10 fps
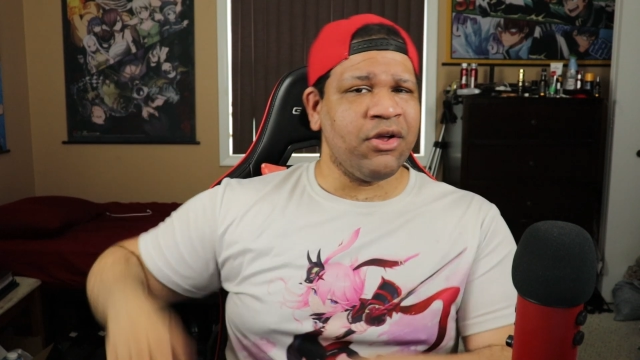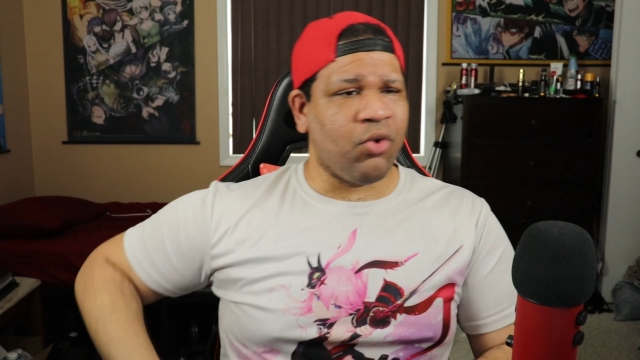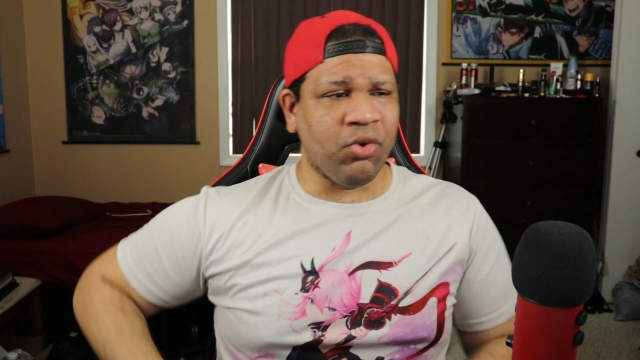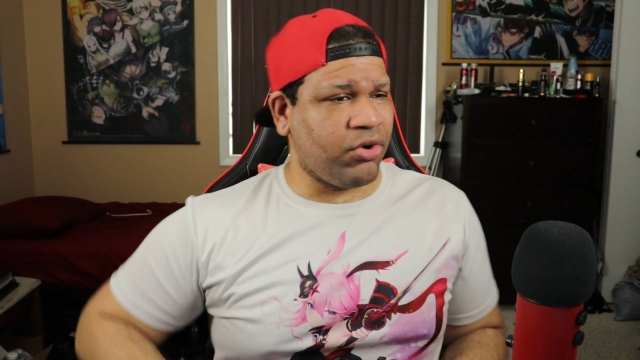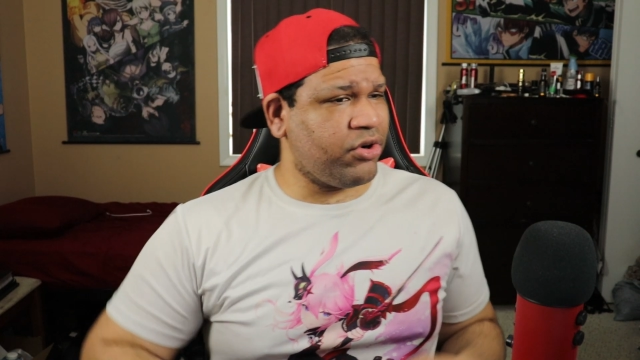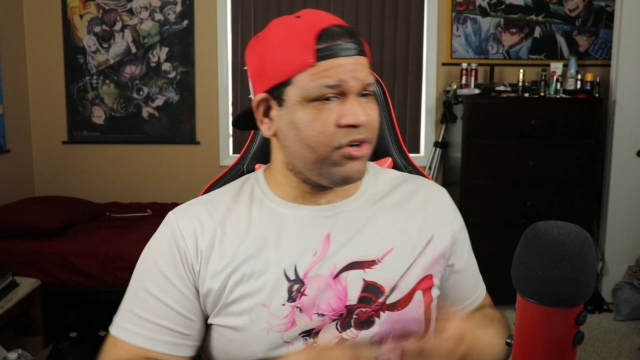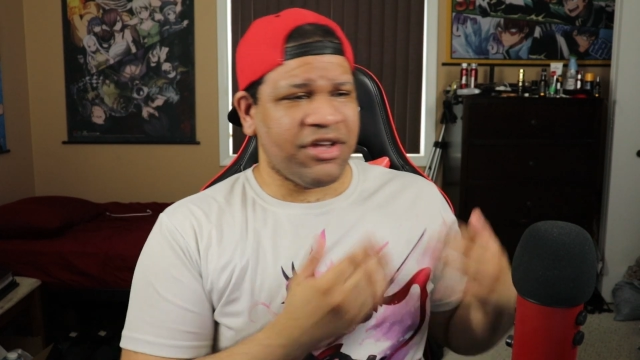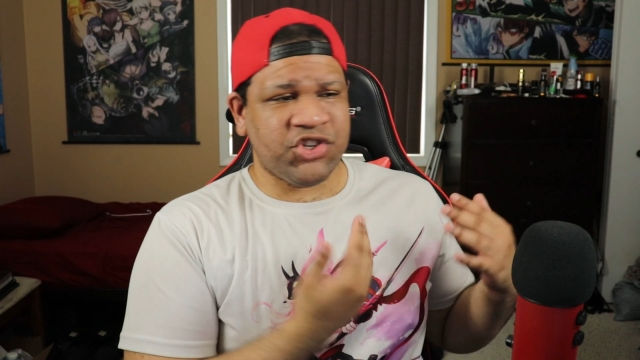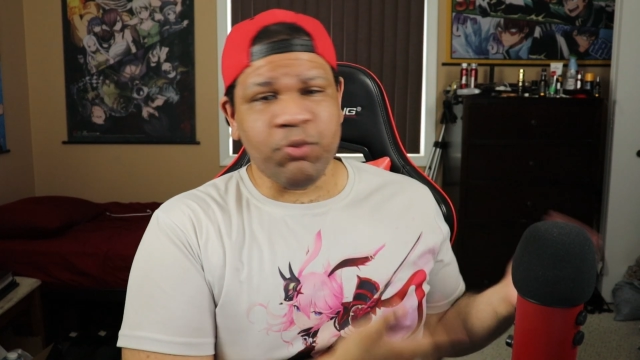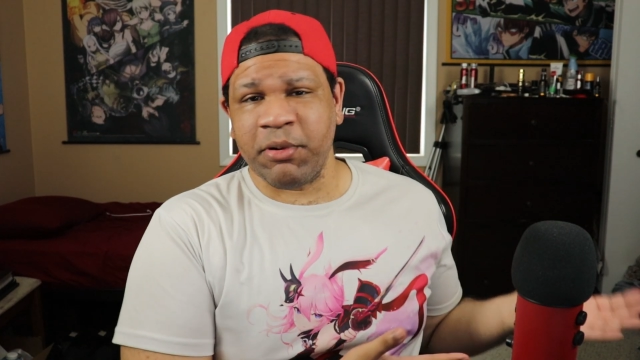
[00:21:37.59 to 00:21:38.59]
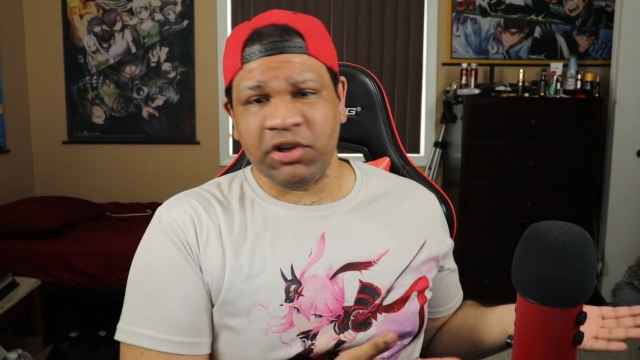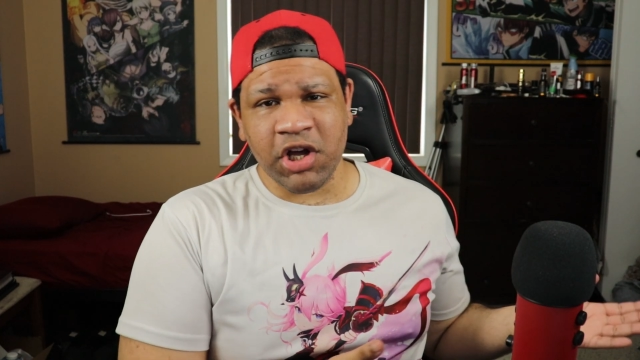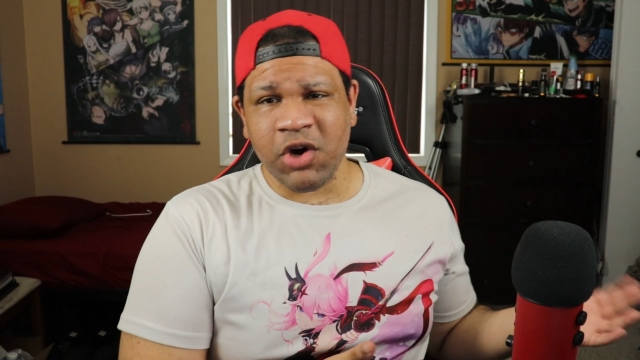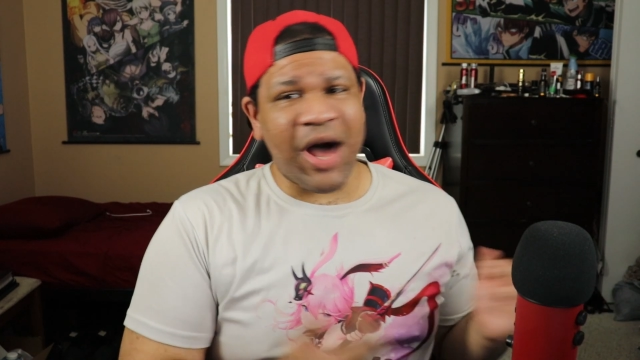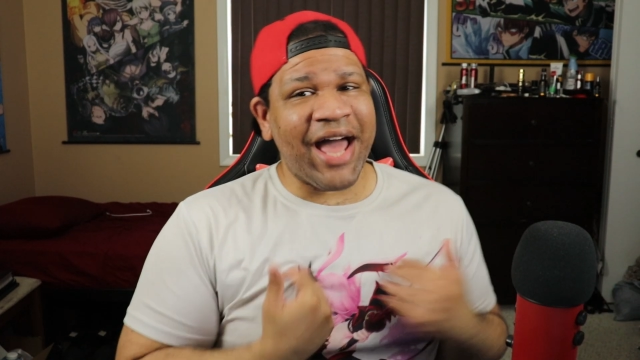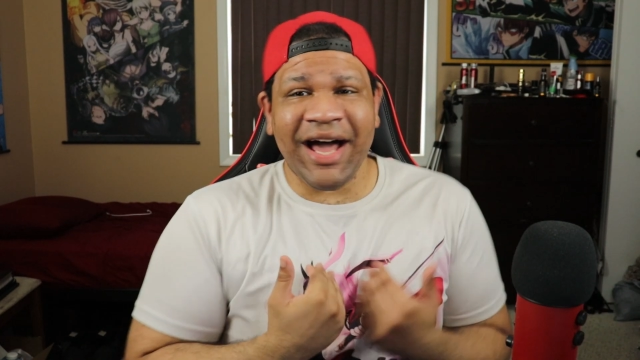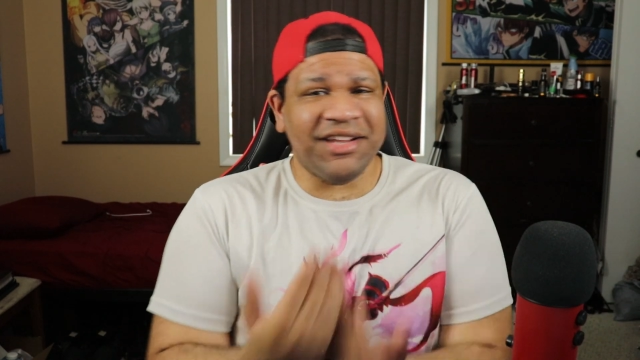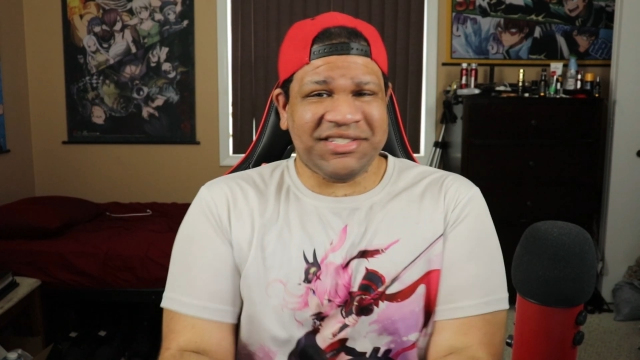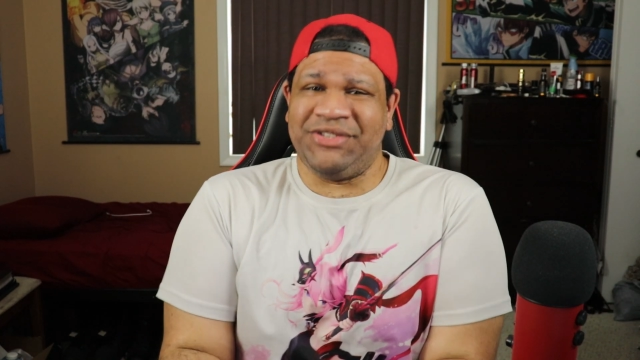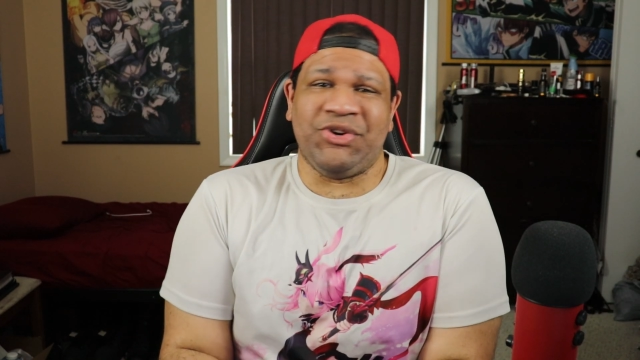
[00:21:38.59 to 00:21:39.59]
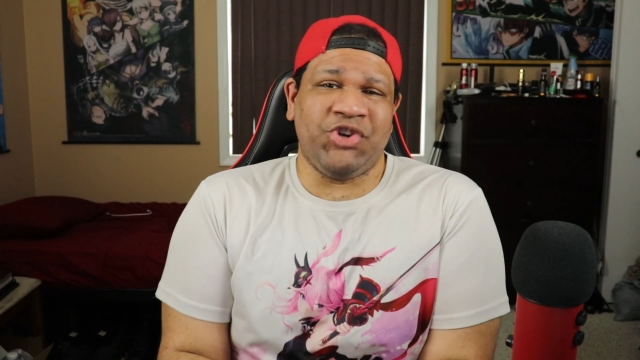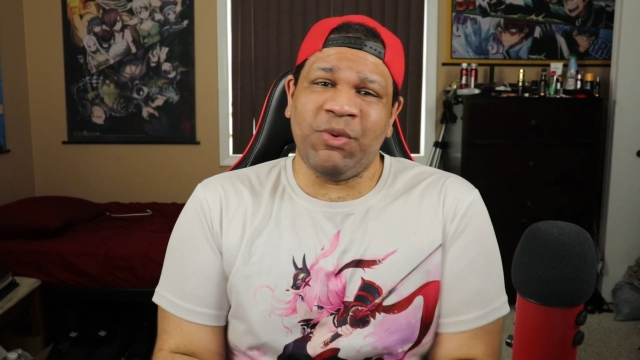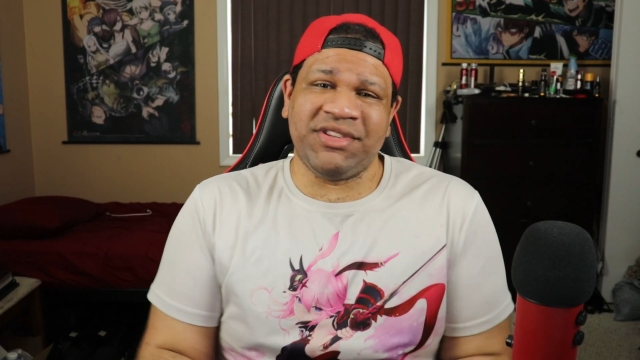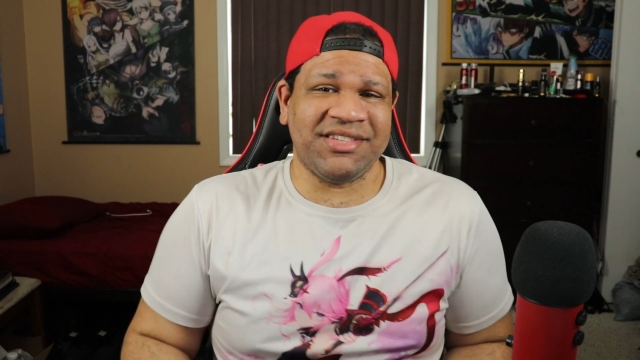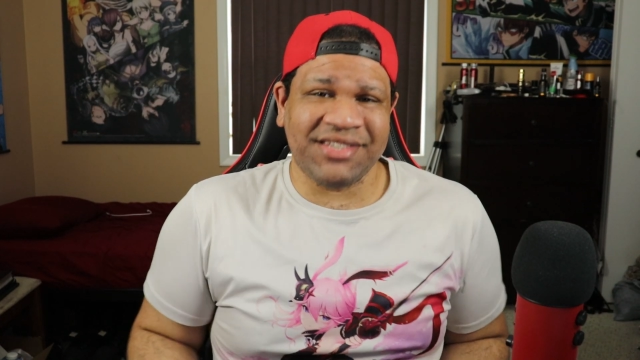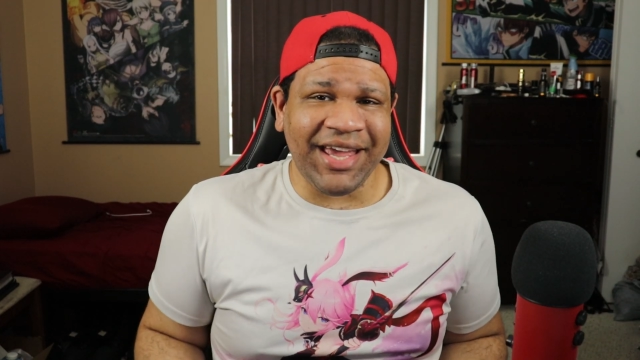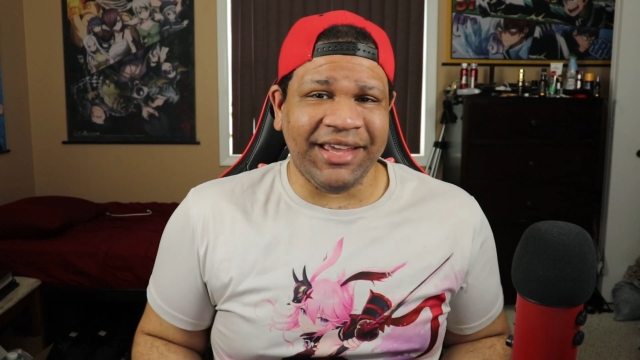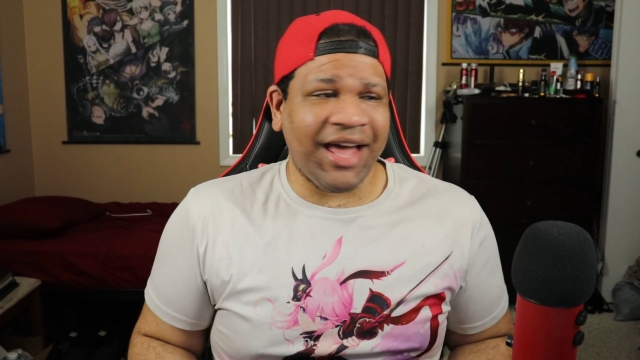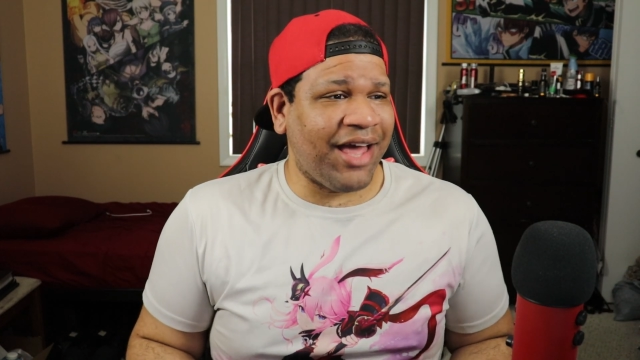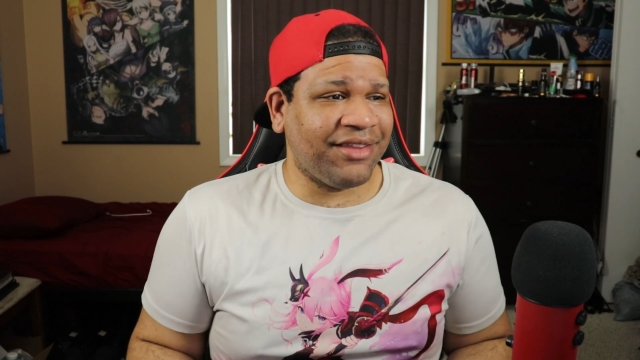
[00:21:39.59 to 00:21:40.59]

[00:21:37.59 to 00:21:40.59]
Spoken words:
or super low. I honestly don't know what to say.